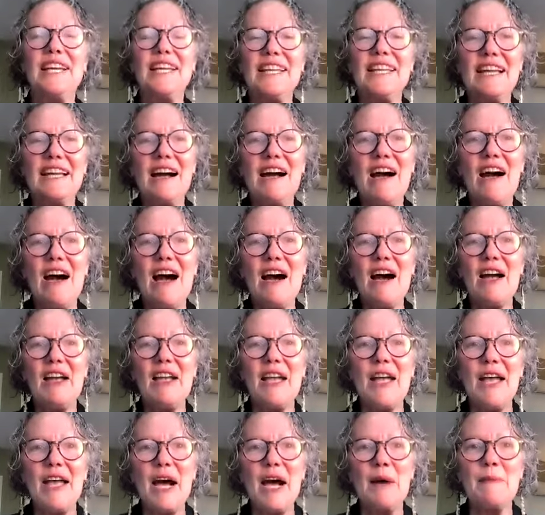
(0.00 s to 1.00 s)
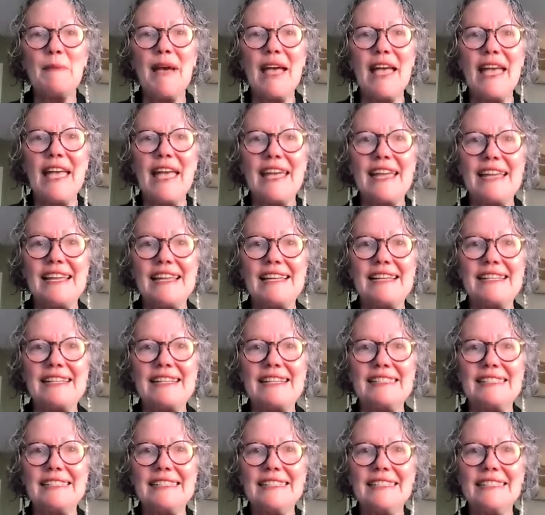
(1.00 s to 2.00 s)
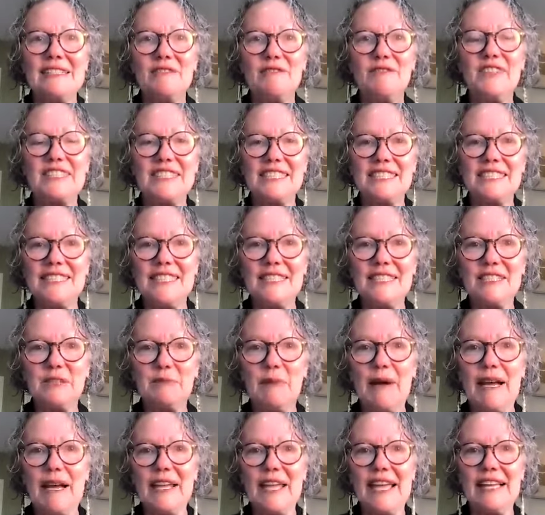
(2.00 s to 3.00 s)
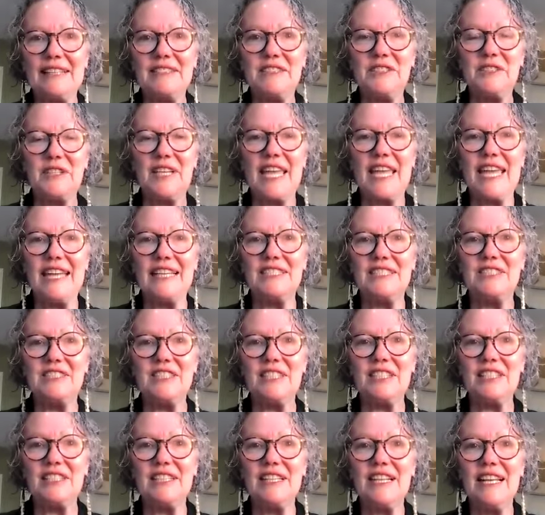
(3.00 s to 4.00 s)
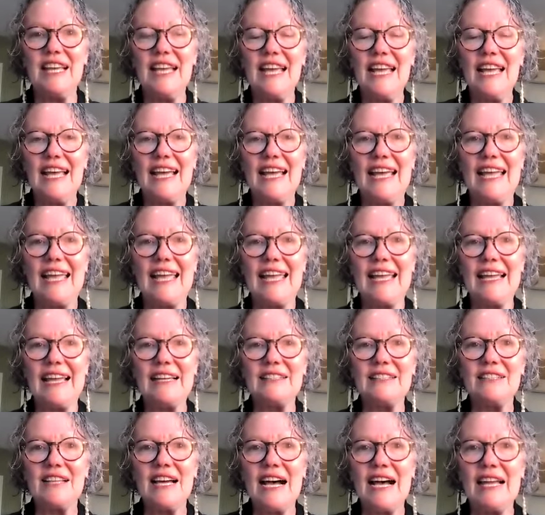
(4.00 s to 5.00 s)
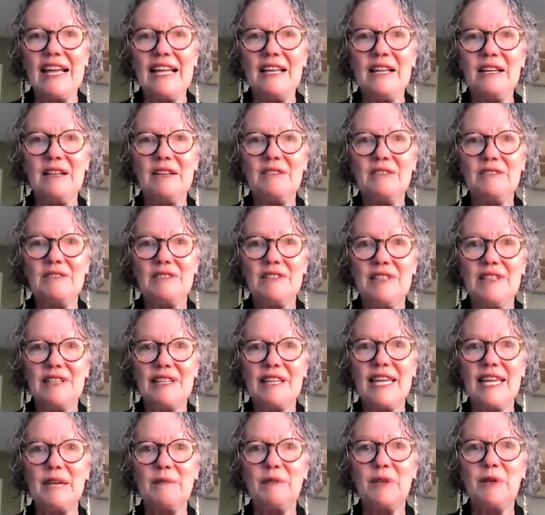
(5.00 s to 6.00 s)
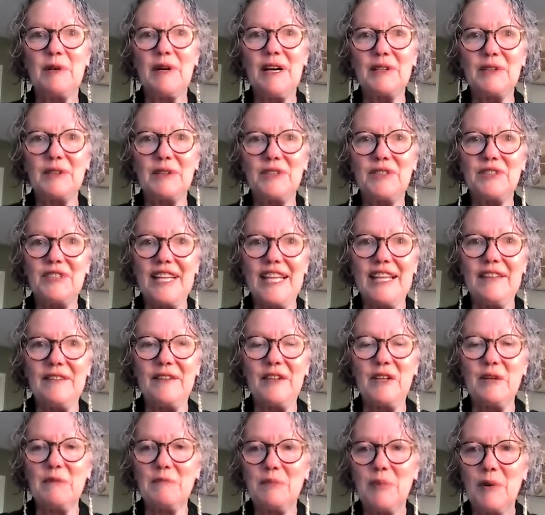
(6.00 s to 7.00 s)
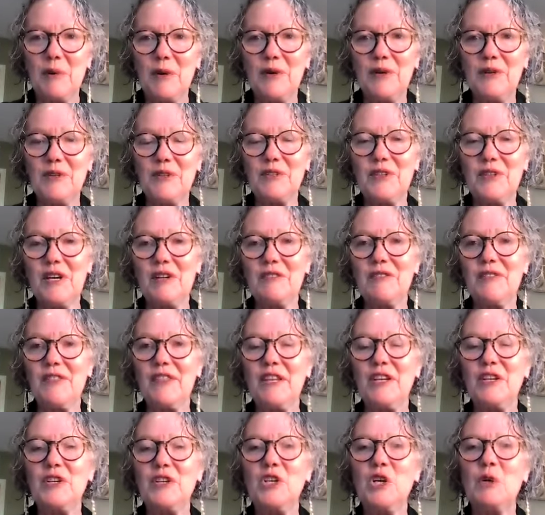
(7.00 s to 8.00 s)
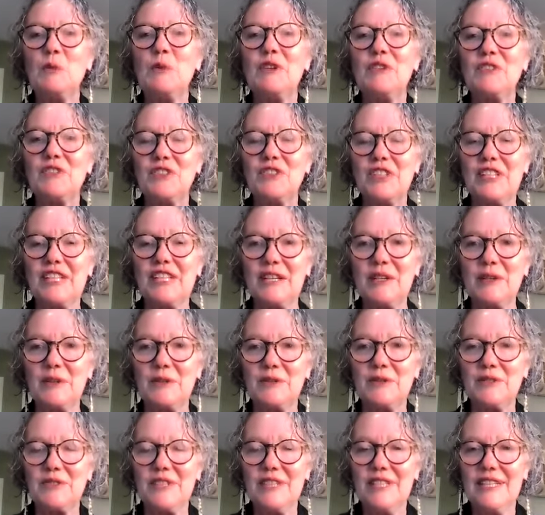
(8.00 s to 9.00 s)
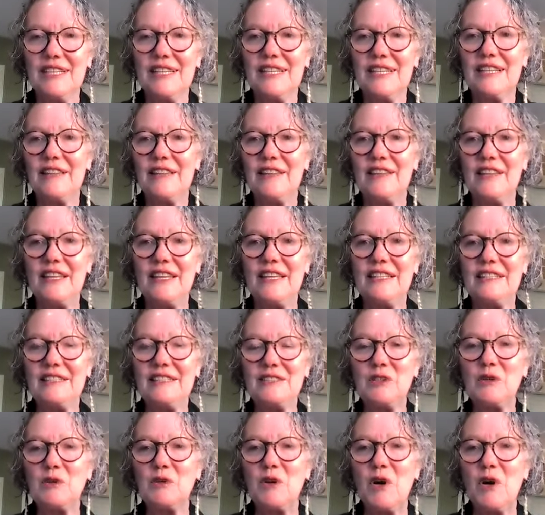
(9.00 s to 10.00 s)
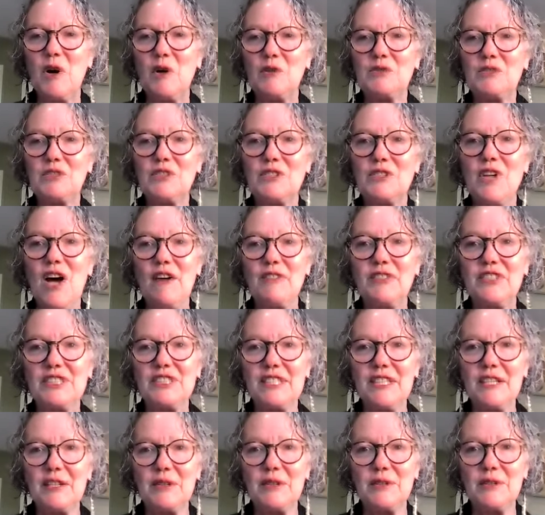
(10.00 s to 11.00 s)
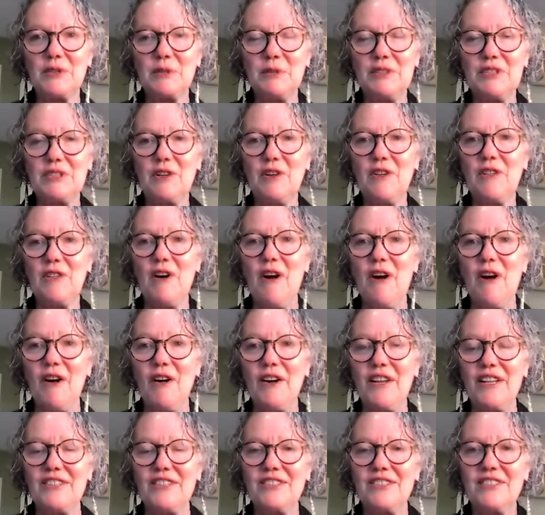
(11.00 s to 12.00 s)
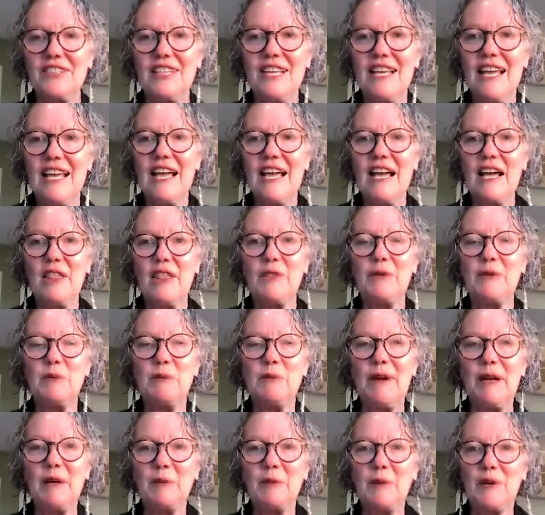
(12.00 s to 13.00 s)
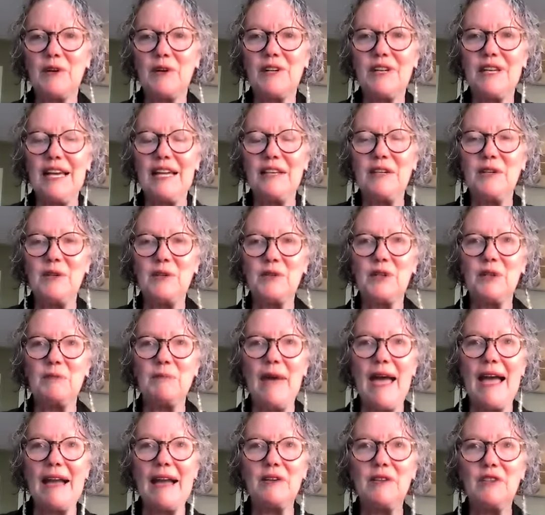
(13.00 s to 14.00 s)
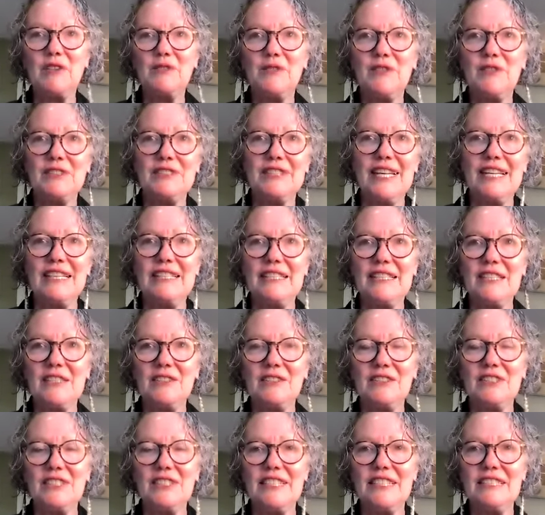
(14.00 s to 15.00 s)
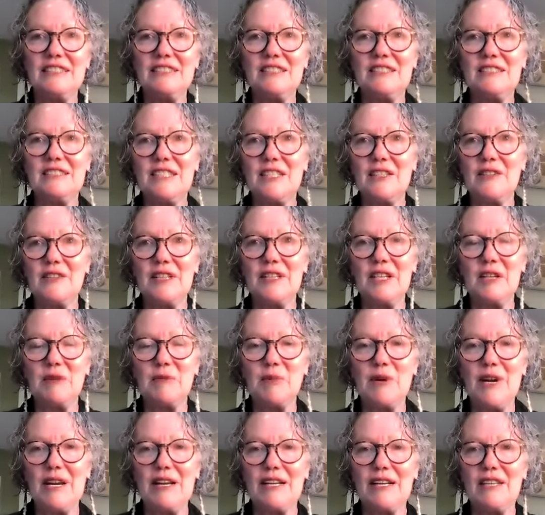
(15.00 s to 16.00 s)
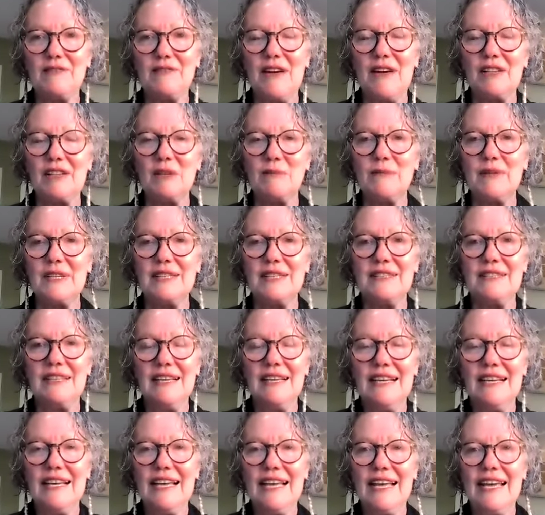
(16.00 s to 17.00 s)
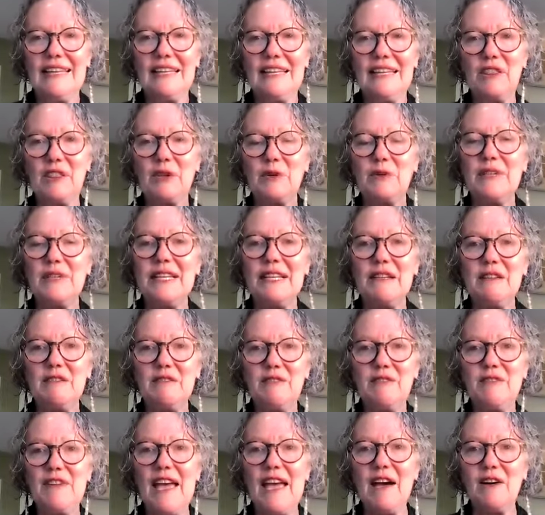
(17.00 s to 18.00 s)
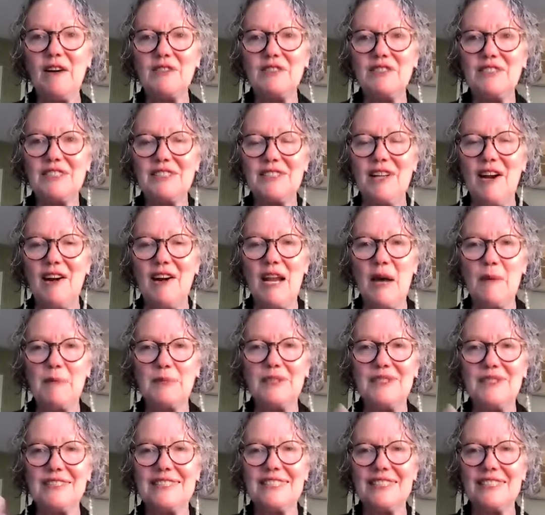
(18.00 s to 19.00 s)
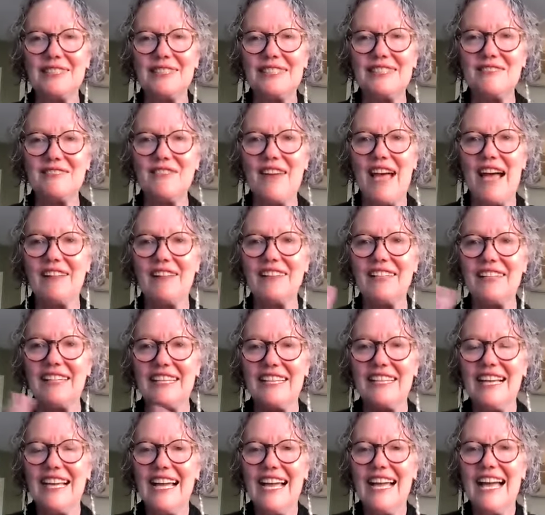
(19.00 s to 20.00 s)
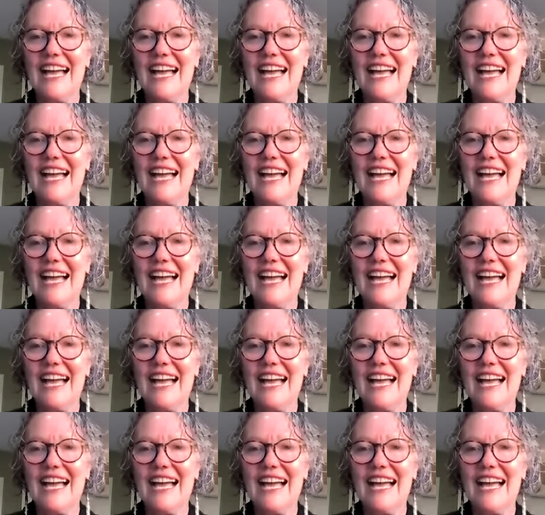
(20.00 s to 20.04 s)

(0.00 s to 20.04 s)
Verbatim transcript: Yeah, I am a physicist by education, and I came to understand the importance of the human skills, the so called soft skills, which are the hardest, through my work at Hewlett Packard for 10 years in engineering and product development, and in three failed startups in Silicon Valley.